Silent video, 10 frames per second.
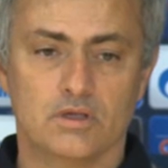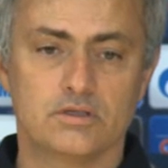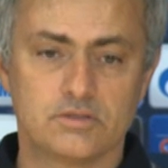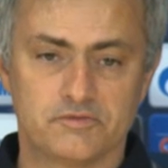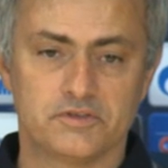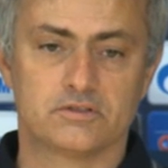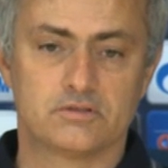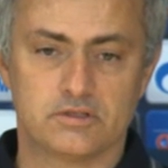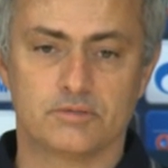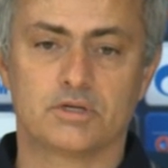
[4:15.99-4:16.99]
he's a
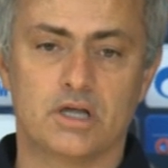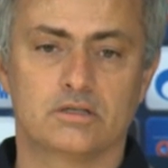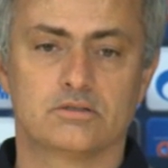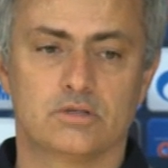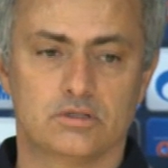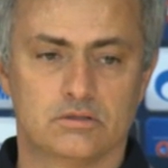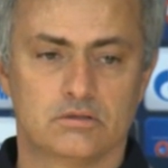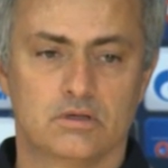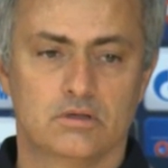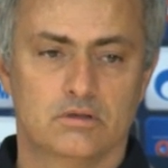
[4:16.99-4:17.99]
fit, slim guy. He's not
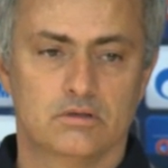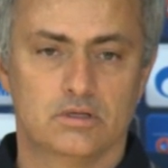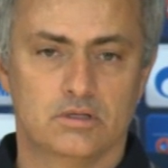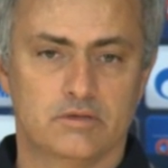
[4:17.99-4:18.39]
a